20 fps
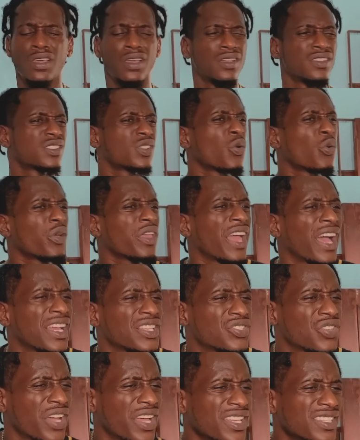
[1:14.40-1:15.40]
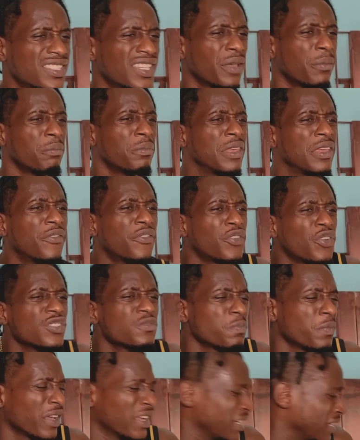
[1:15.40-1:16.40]
So what you trying to say? Me if you just
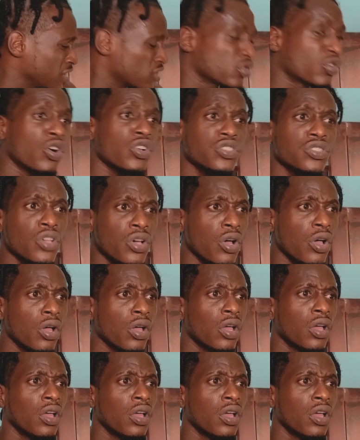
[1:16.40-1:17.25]
make this go so?